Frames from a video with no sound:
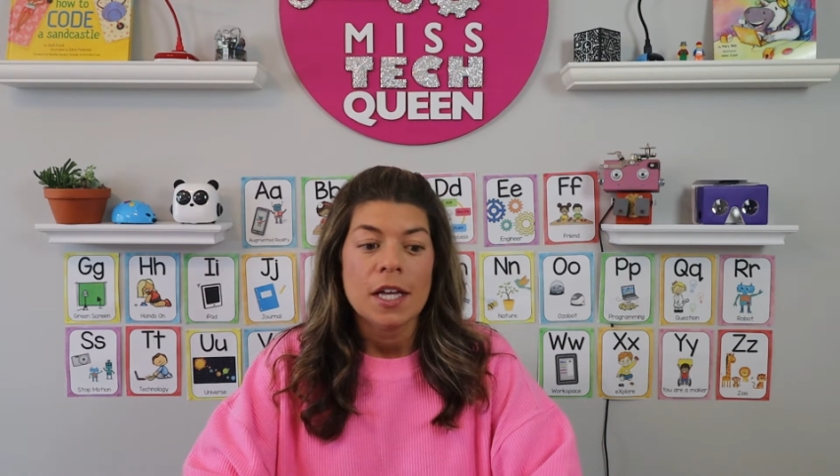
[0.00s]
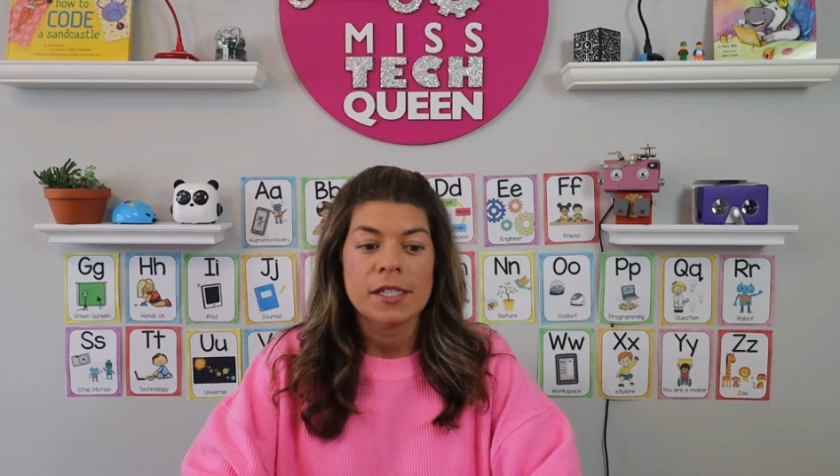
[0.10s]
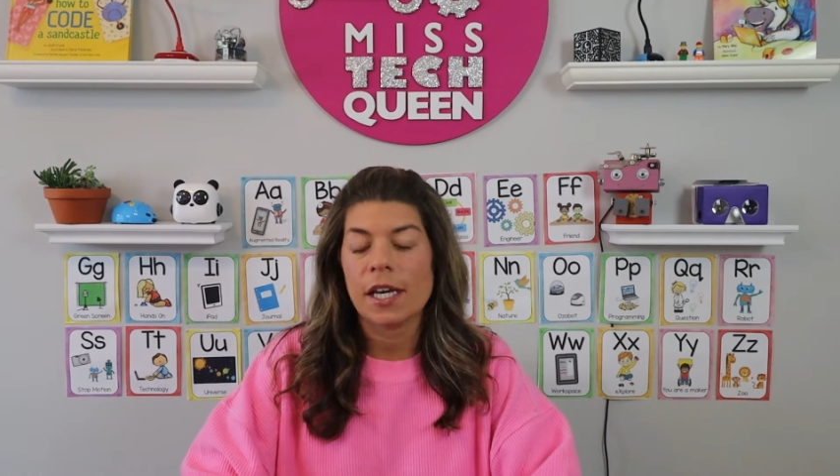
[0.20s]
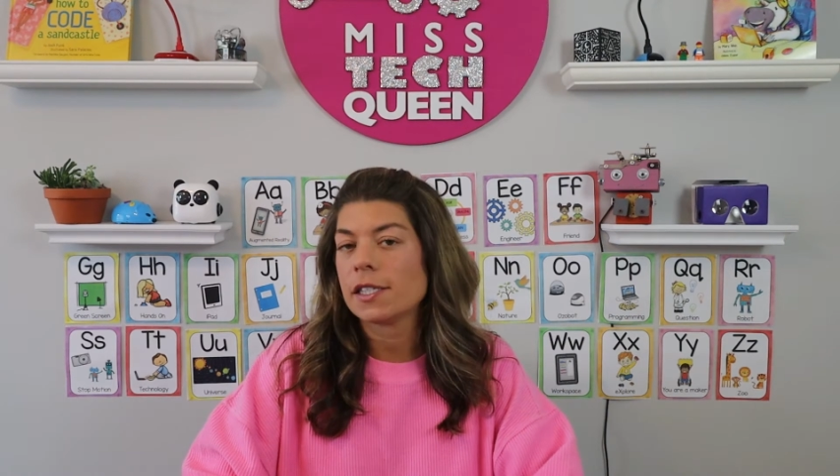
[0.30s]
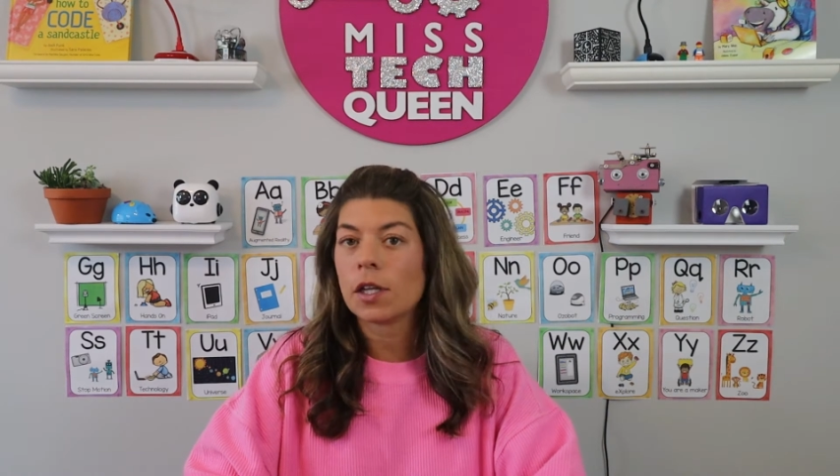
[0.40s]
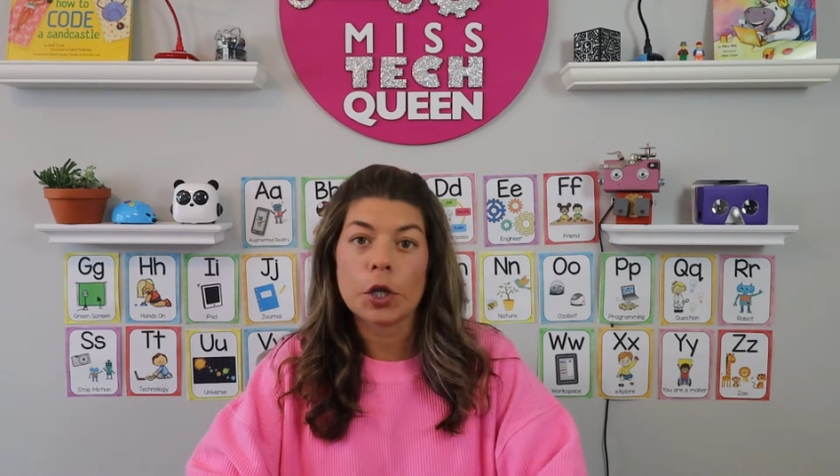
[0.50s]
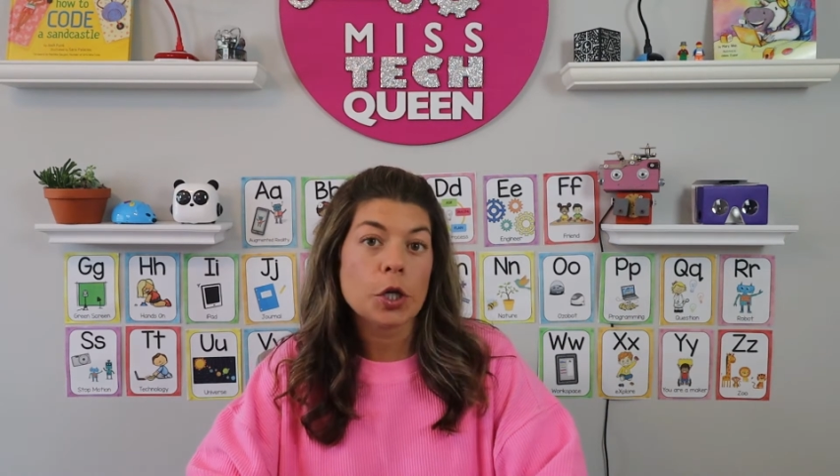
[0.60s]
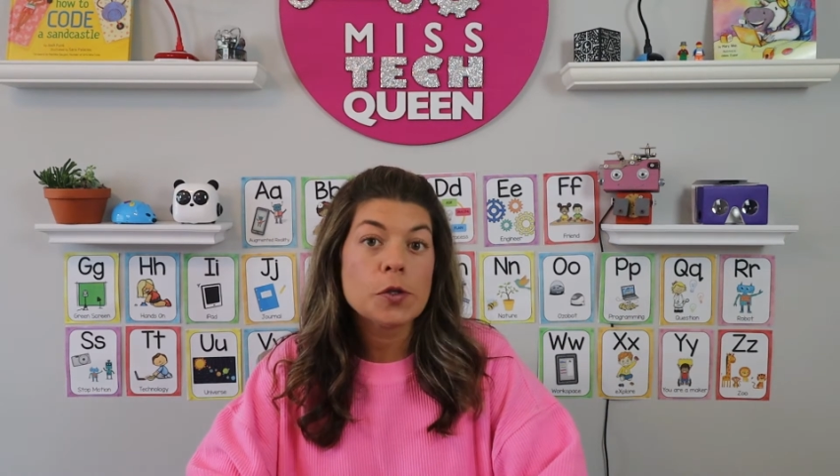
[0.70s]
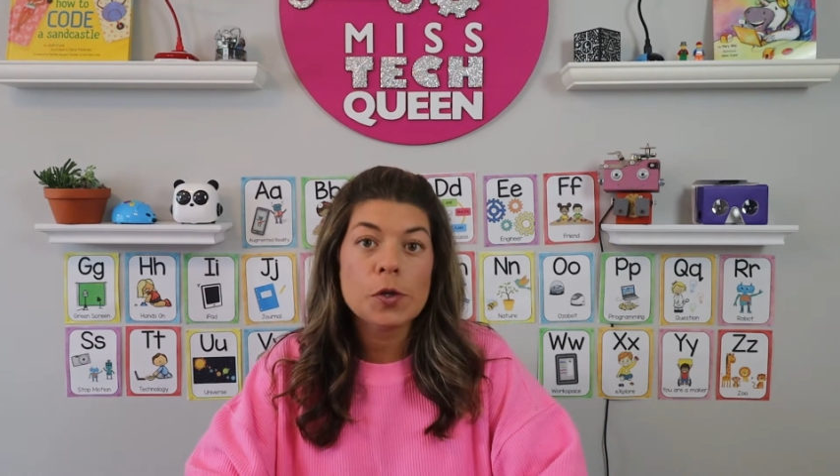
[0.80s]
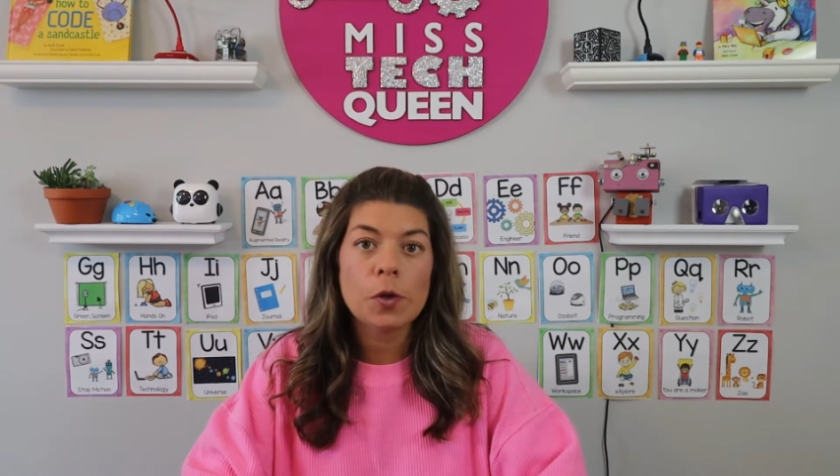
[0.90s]
takes a
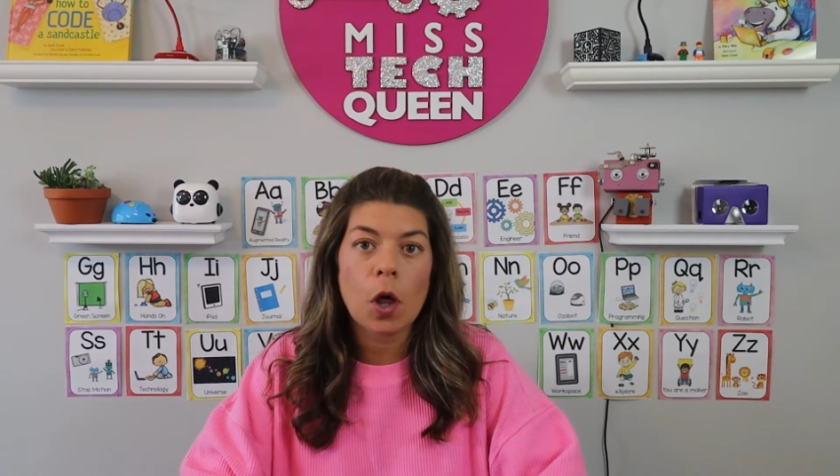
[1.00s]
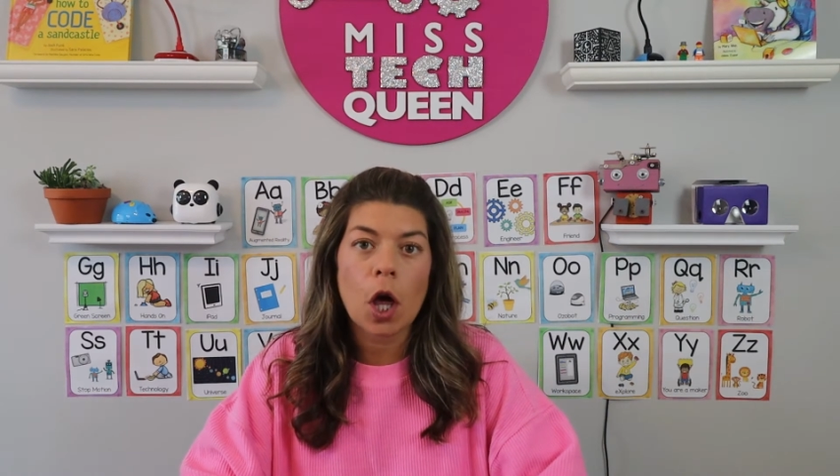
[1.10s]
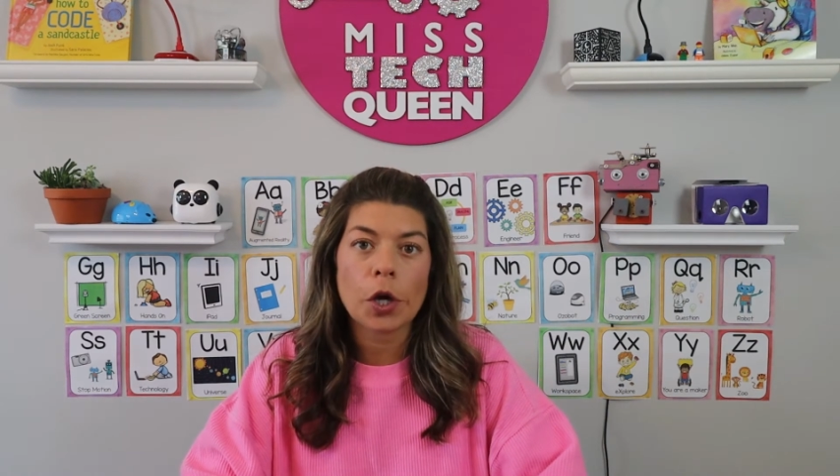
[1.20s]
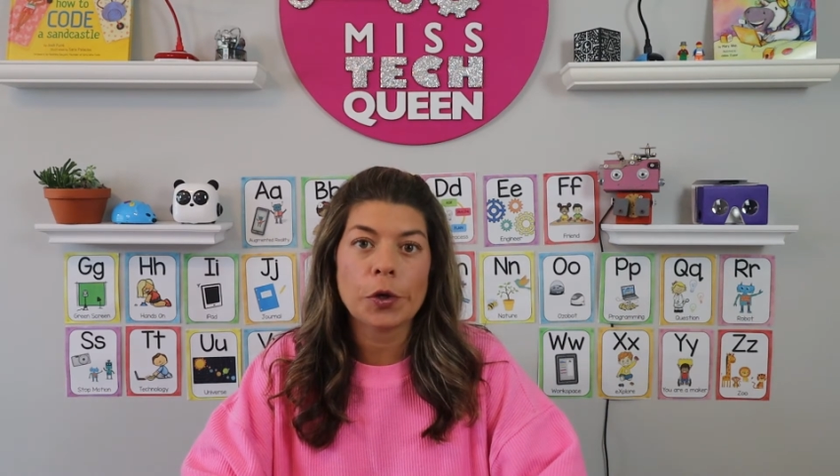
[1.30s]
little too long,